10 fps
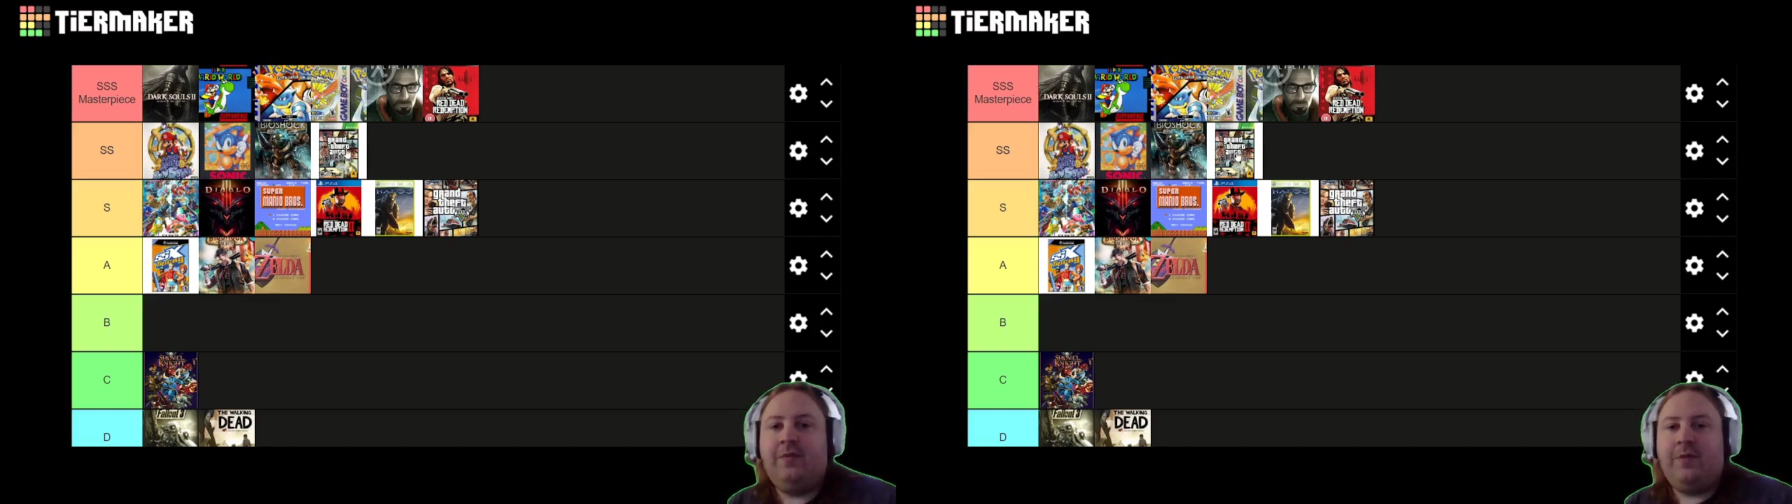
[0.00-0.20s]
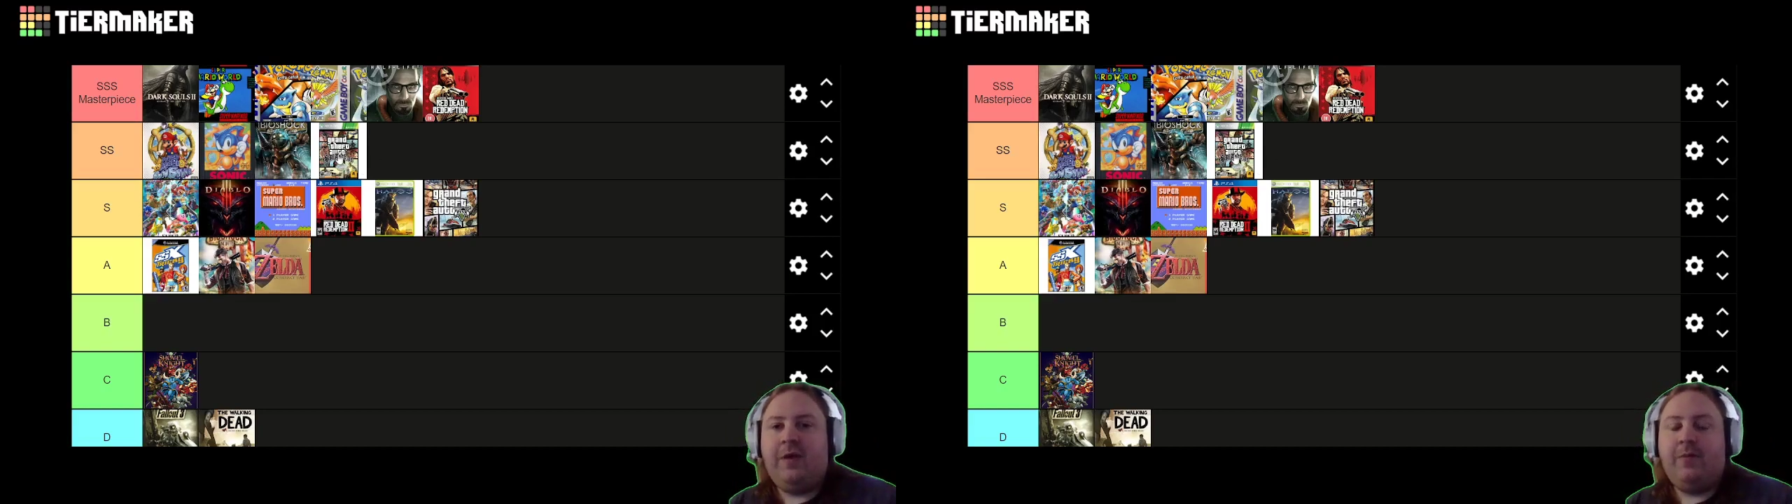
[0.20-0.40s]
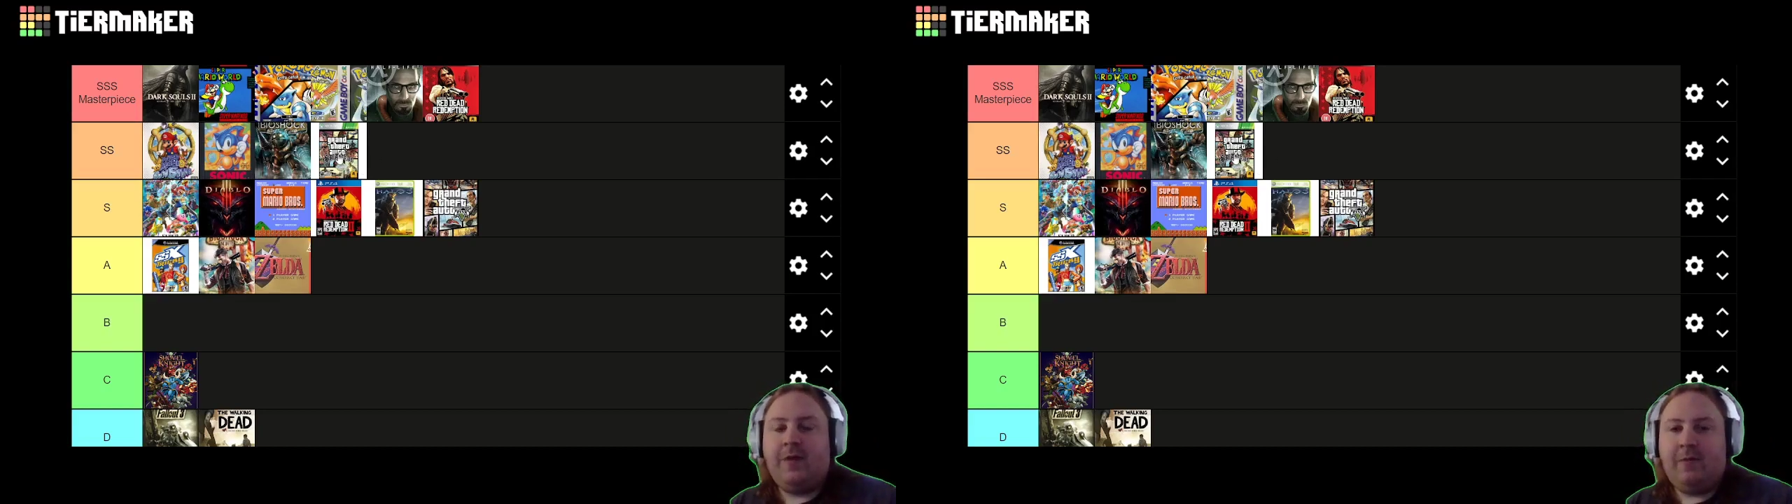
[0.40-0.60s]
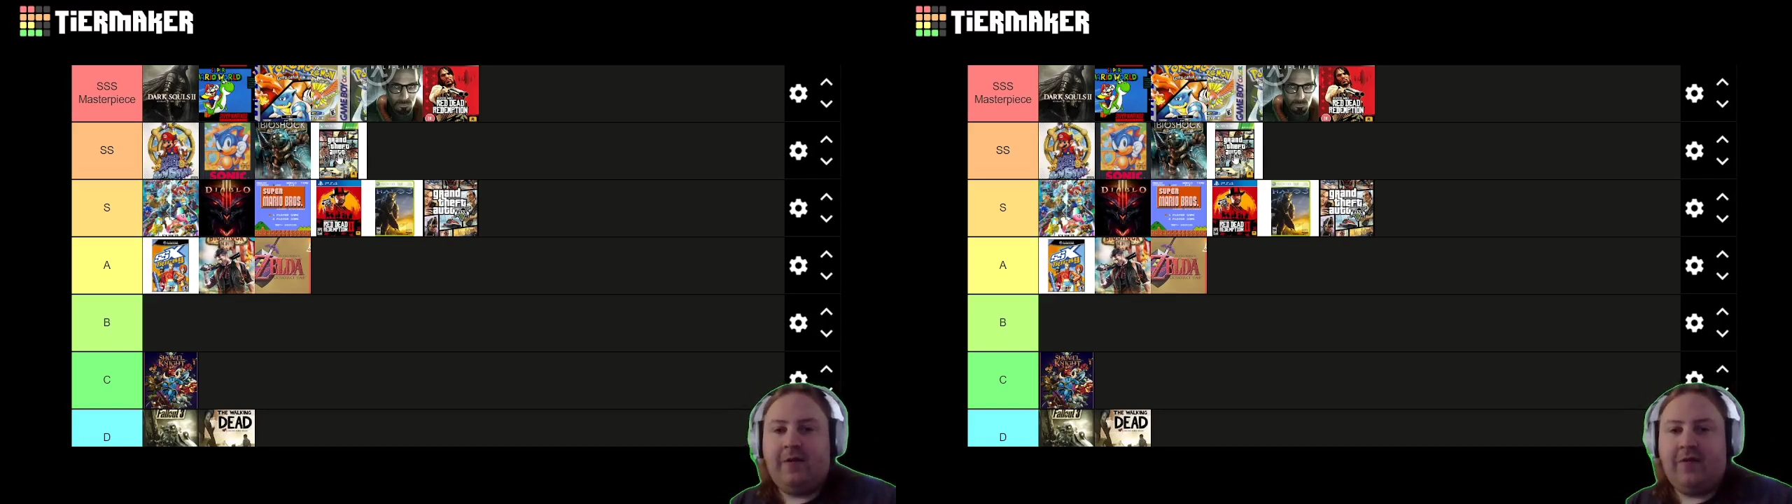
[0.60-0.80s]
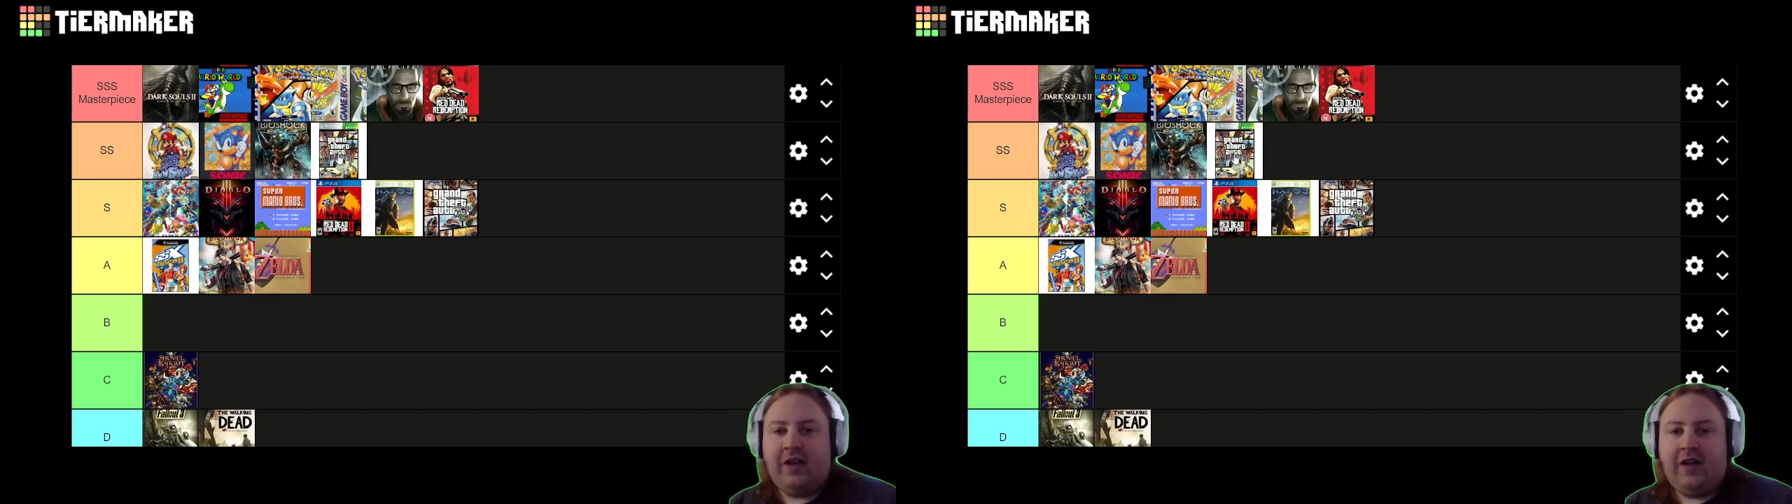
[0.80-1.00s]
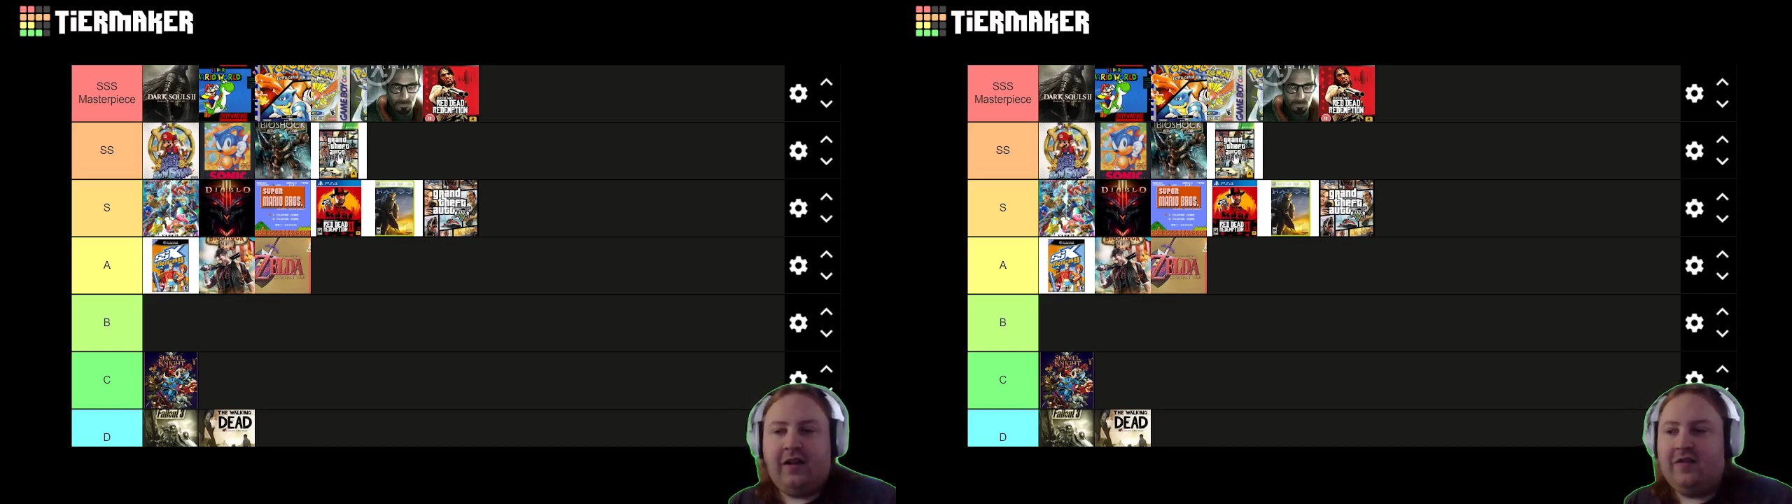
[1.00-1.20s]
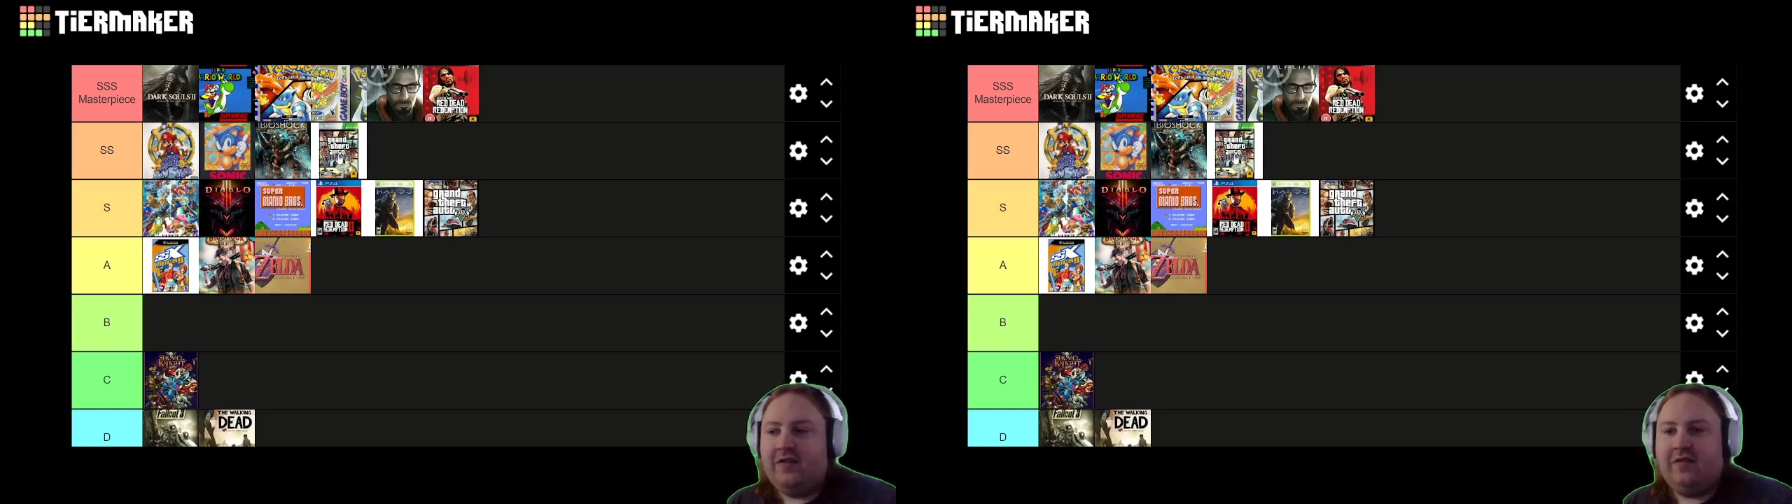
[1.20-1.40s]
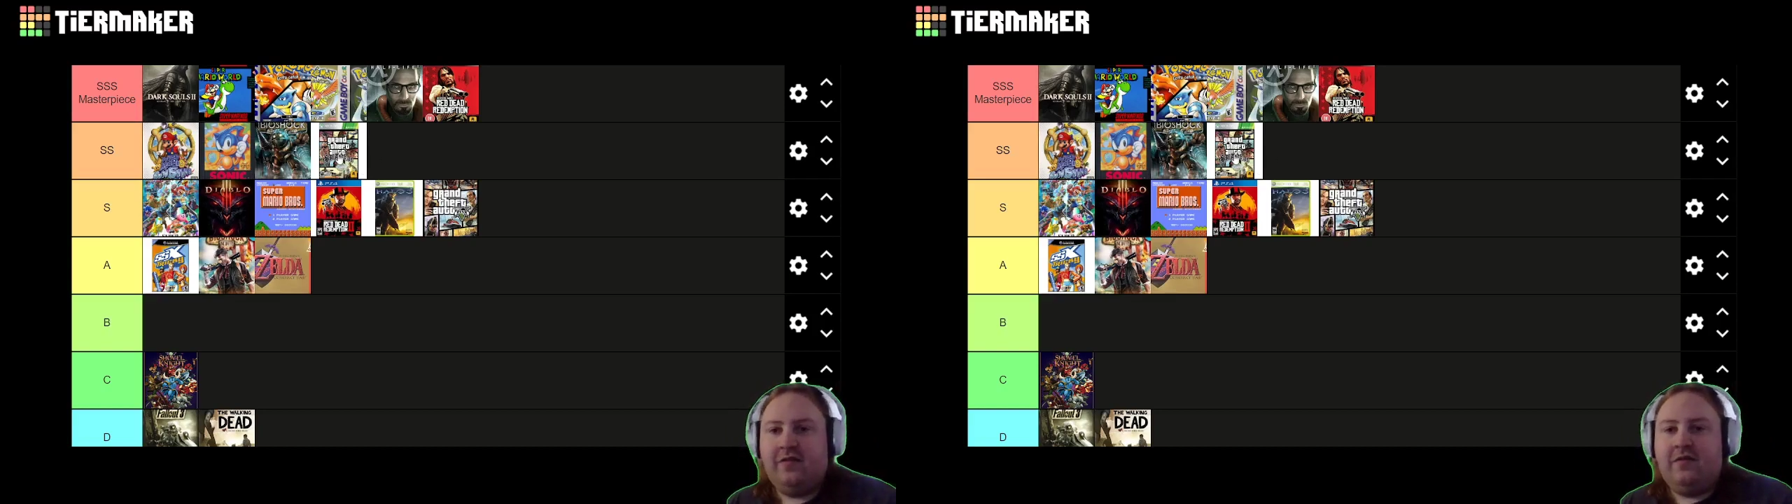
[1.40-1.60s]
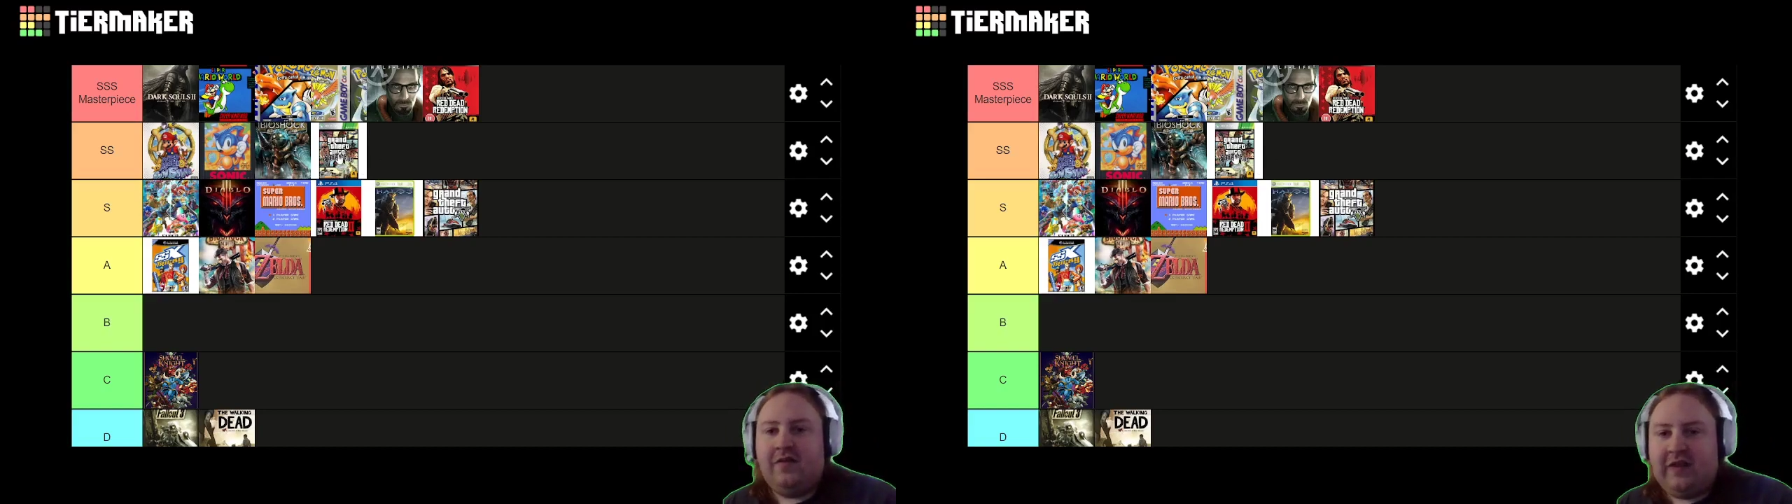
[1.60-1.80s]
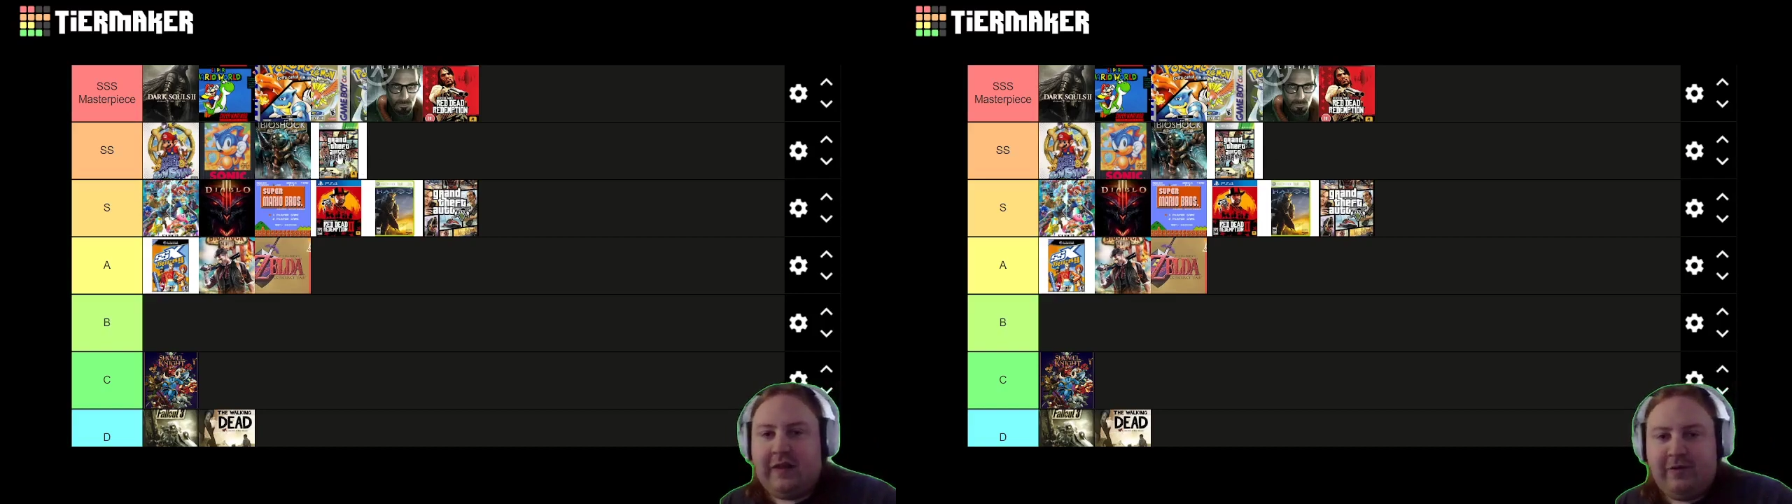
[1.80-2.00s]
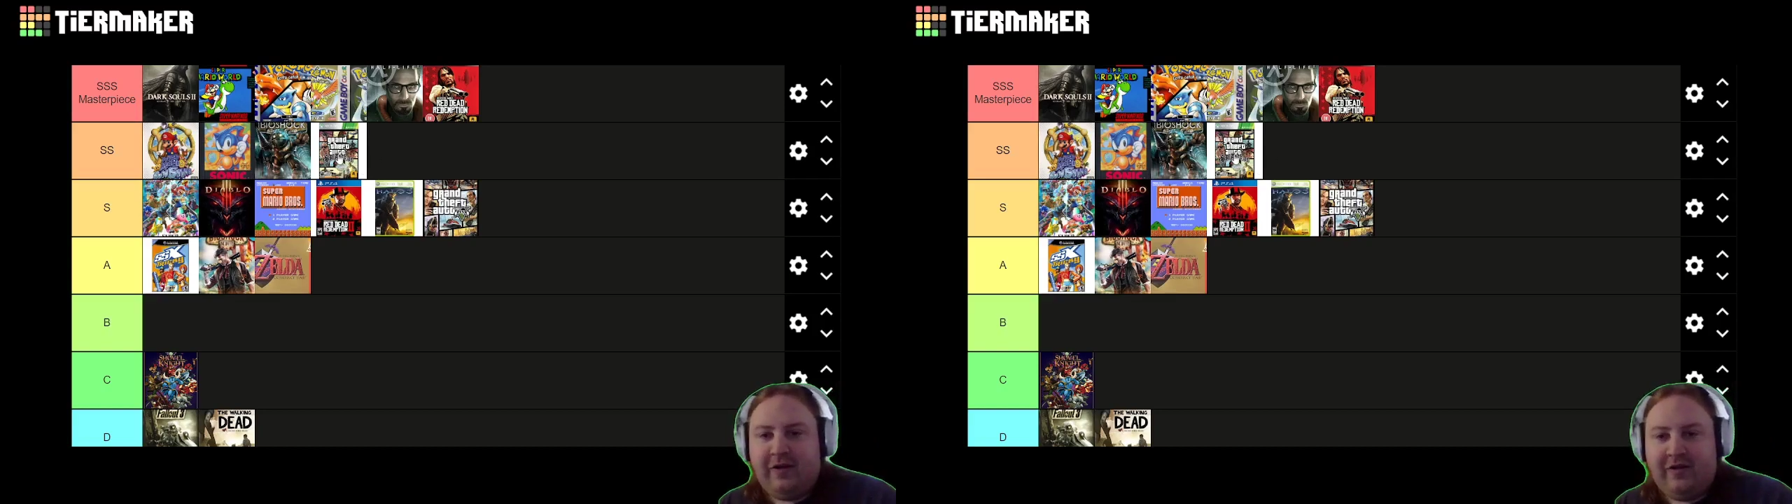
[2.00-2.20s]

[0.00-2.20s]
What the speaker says: people probably forget is Samuel L.